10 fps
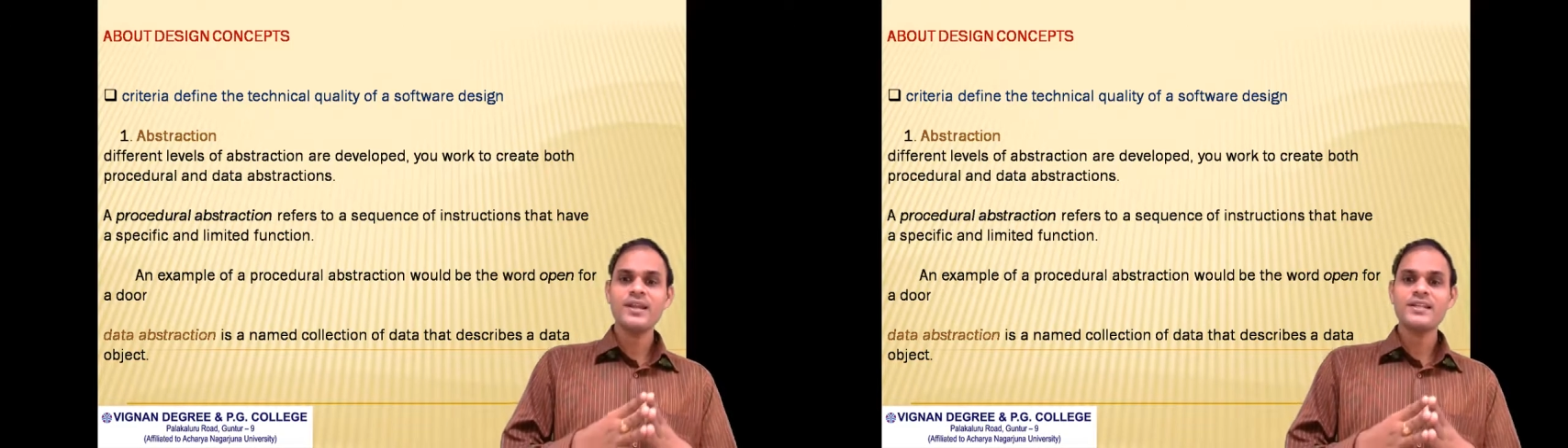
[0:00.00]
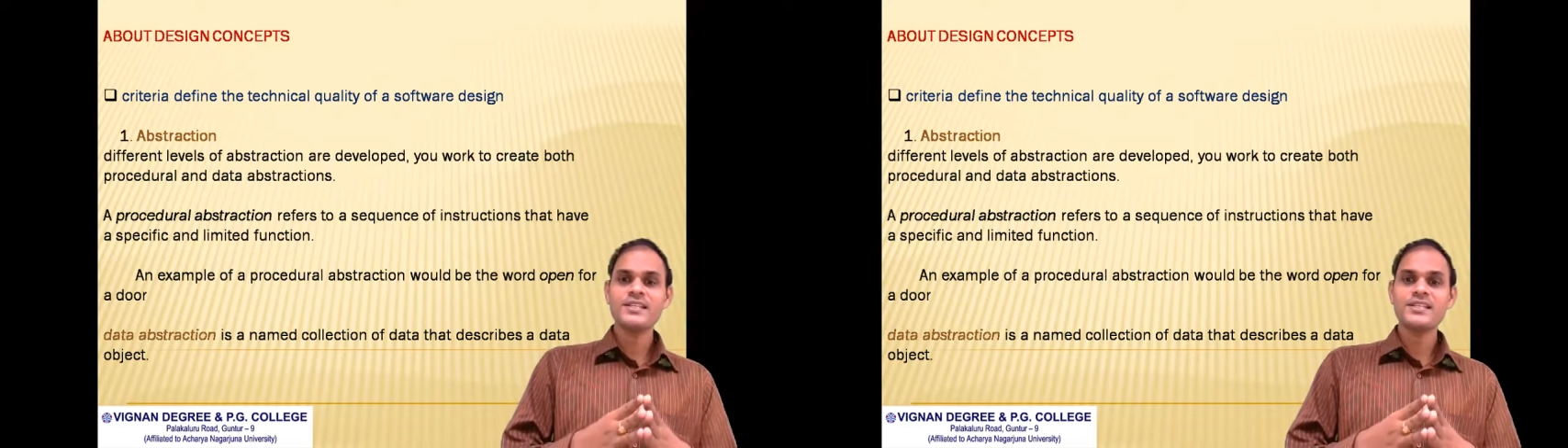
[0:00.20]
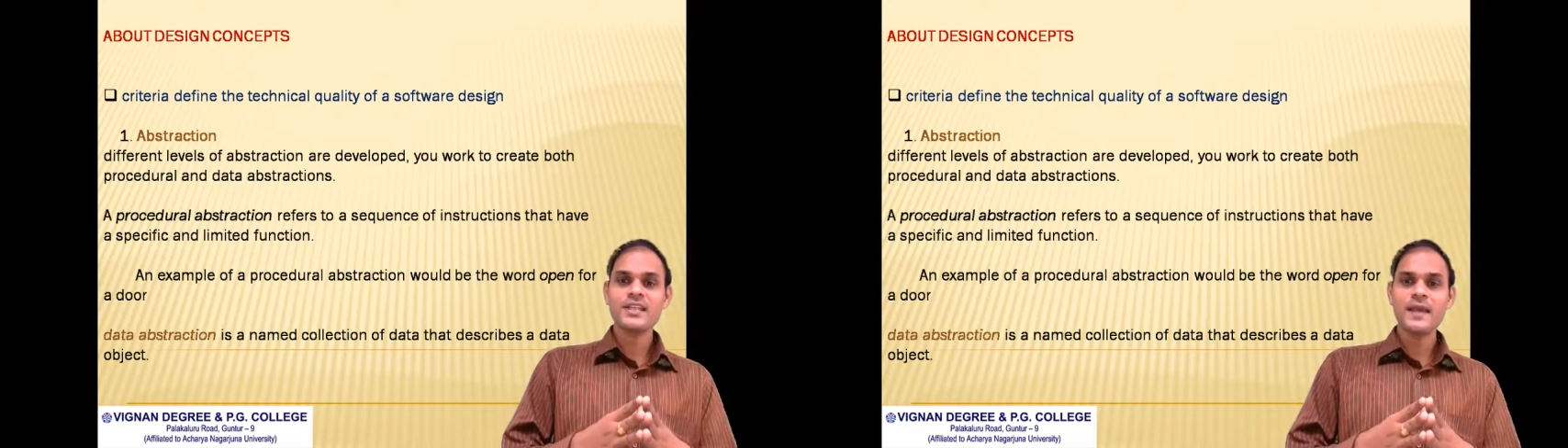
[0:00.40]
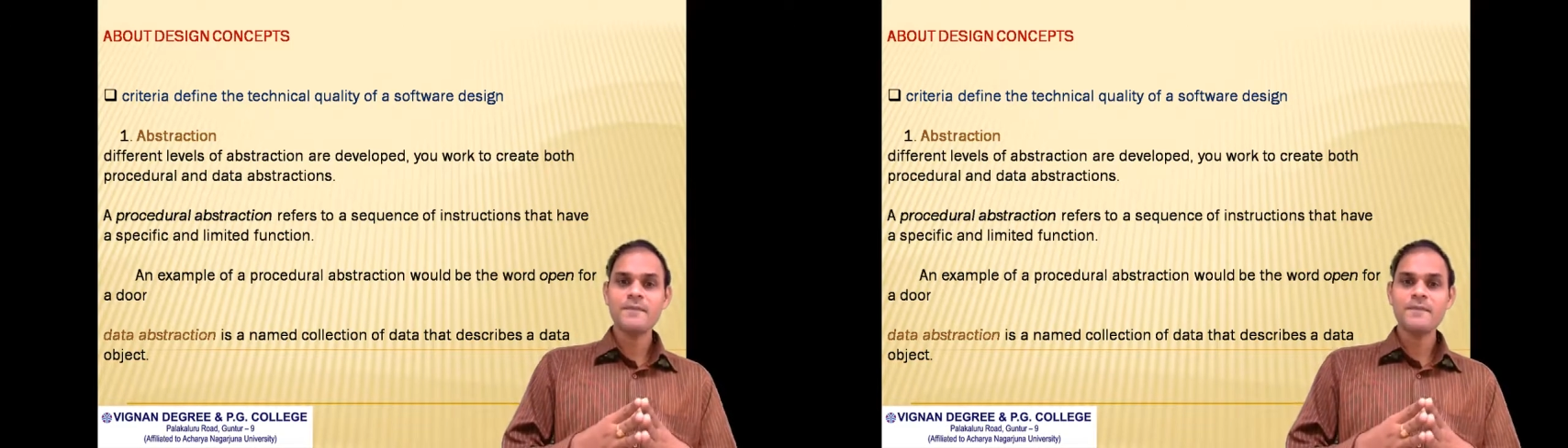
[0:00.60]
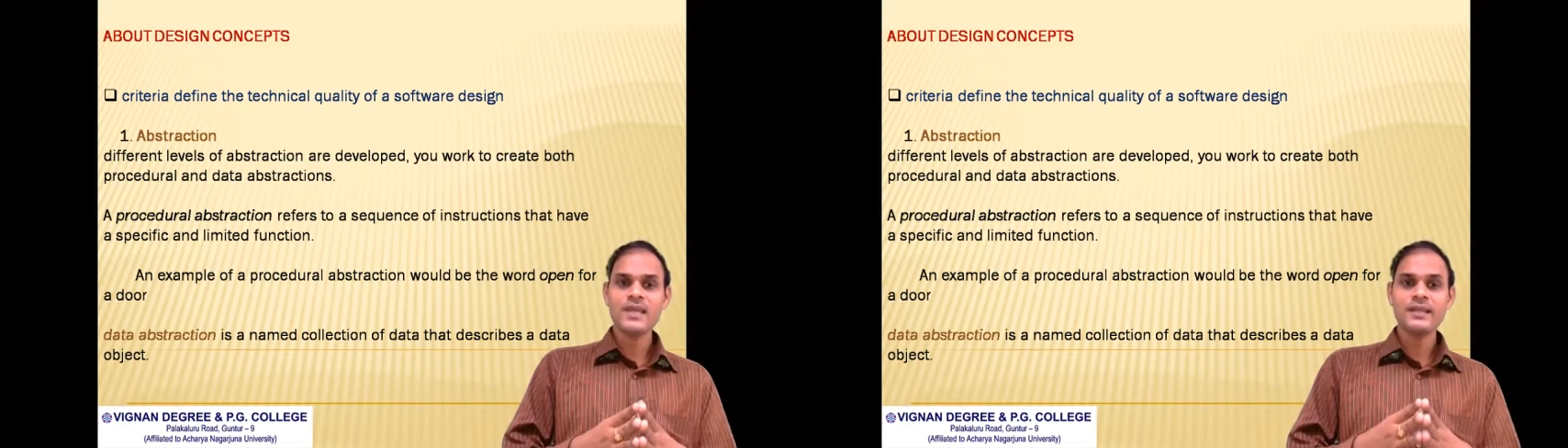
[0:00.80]
that
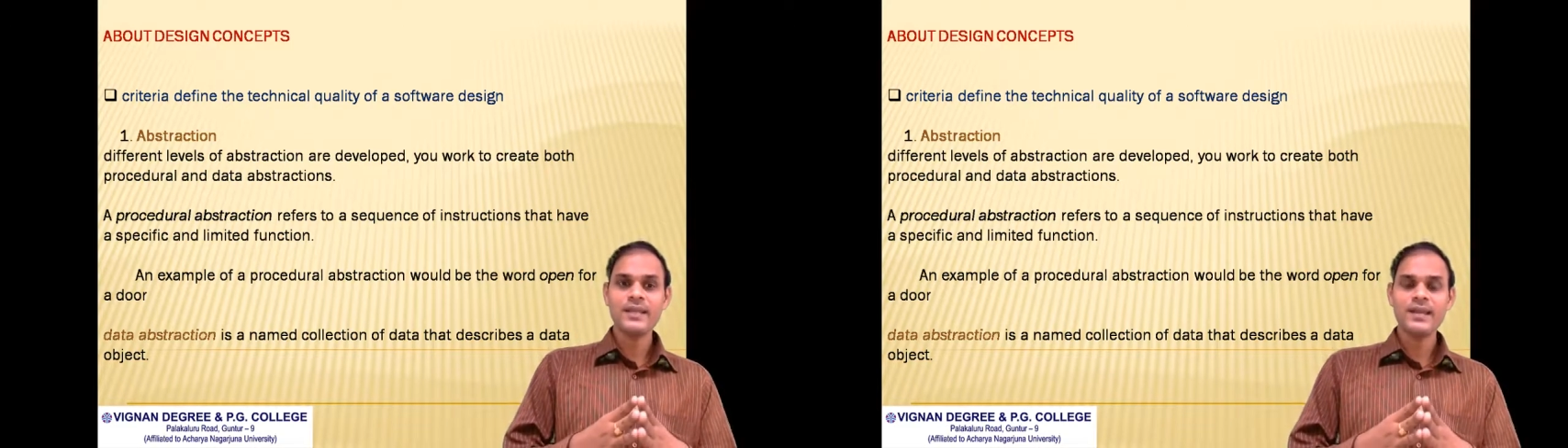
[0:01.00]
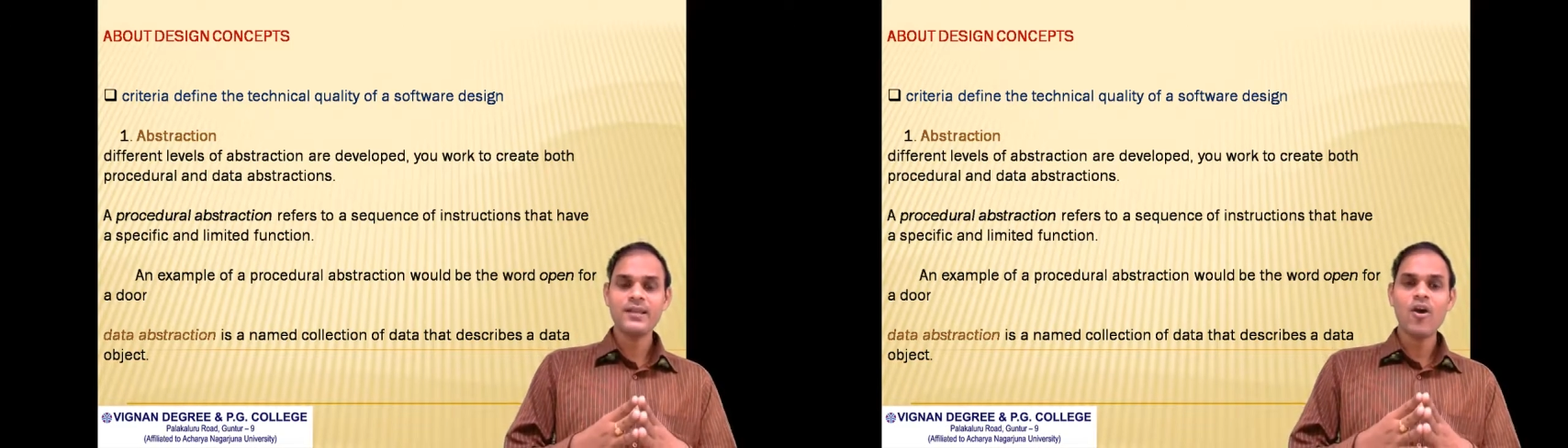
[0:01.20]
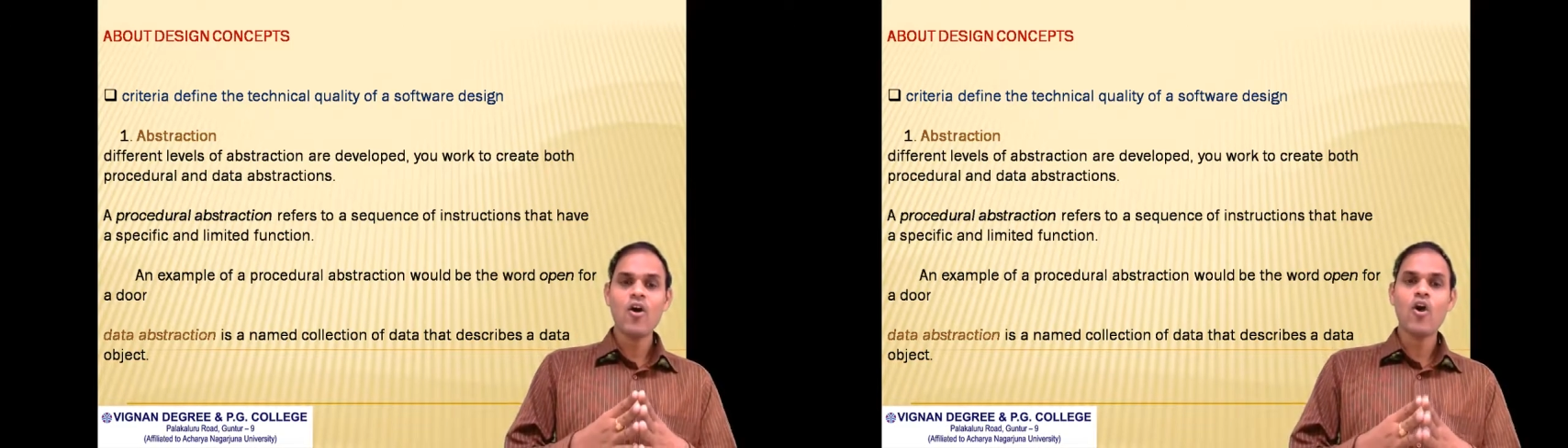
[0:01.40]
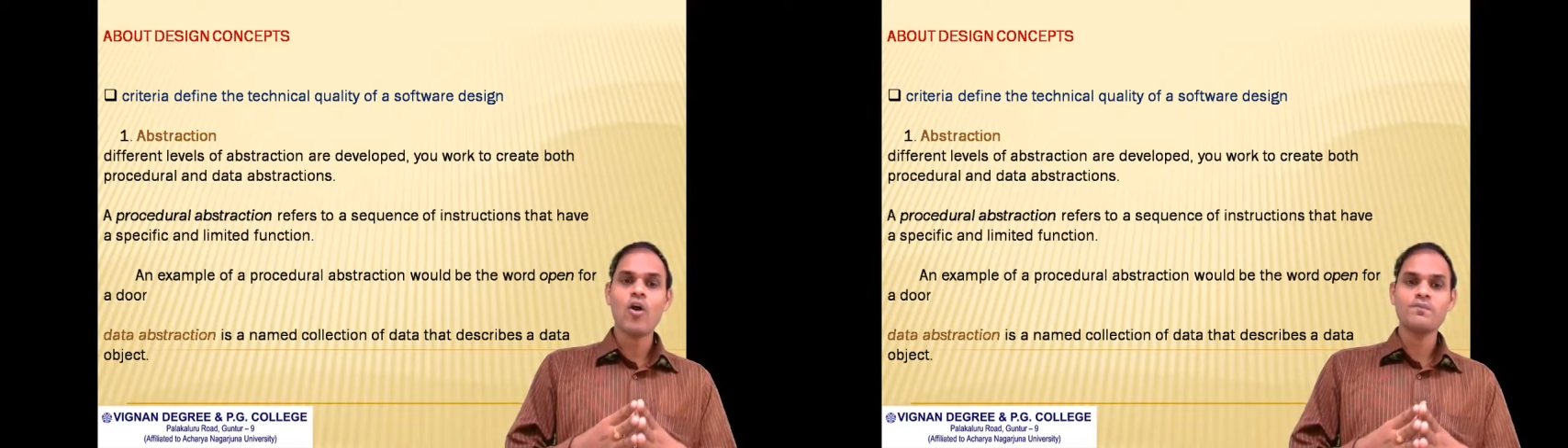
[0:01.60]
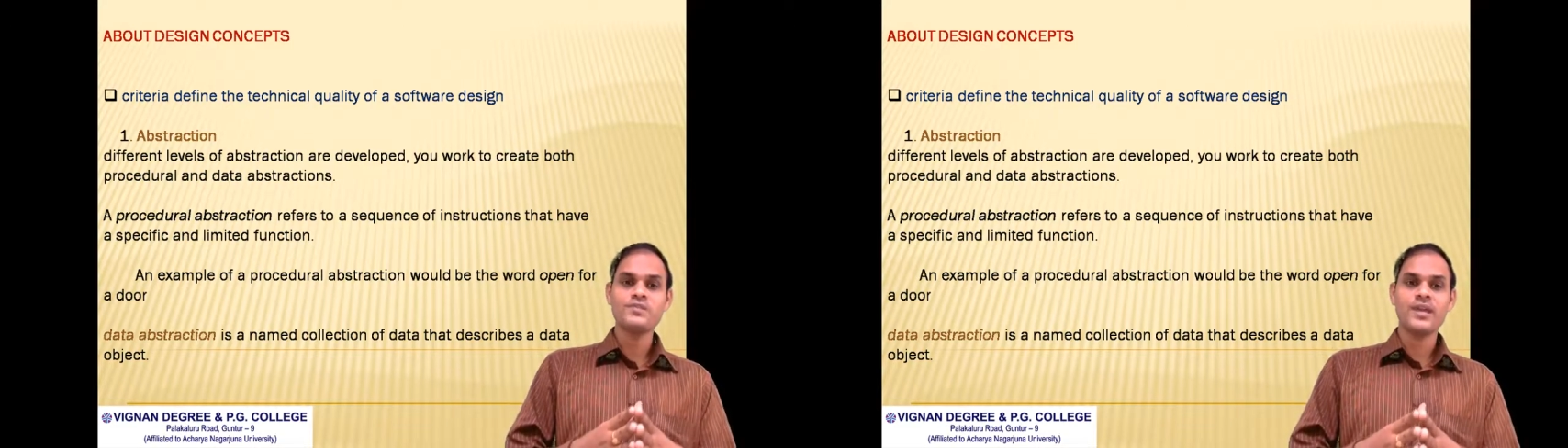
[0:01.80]
describes a data
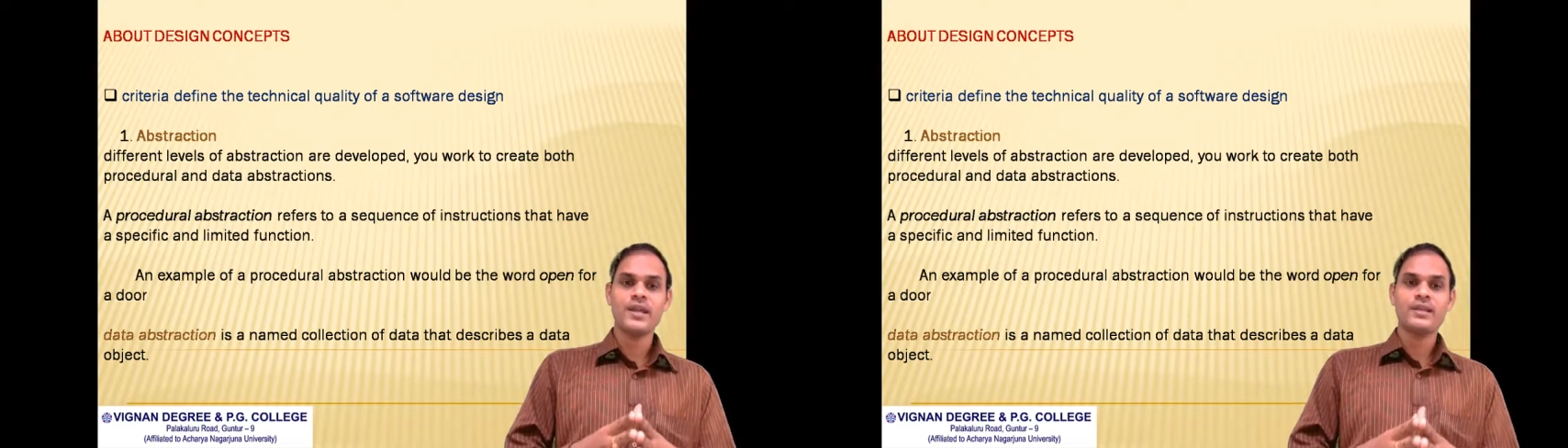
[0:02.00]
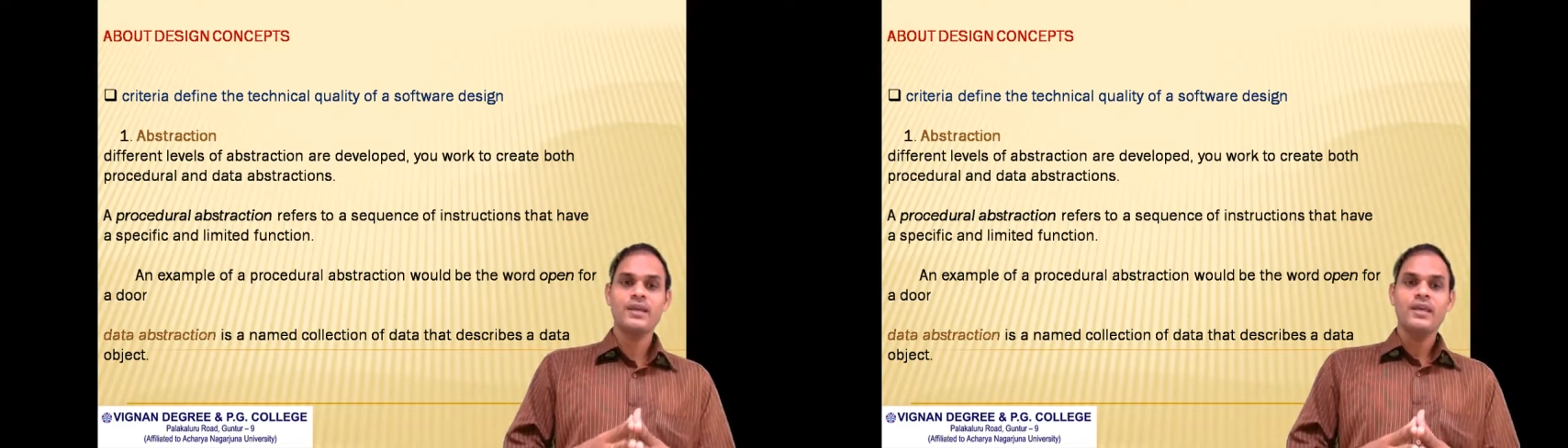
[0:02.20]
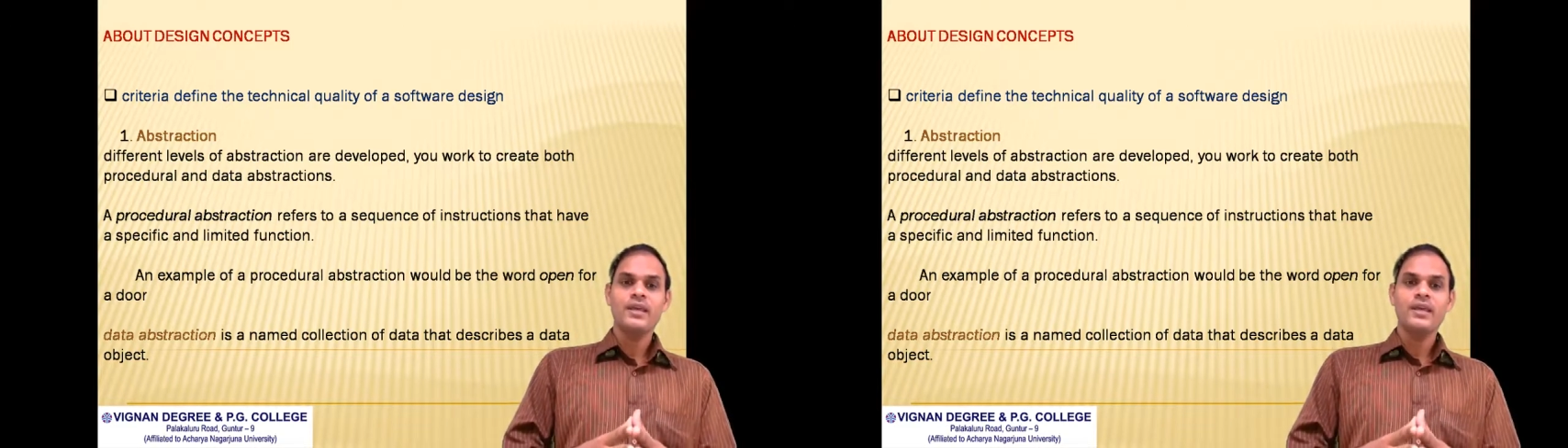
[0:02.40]
object.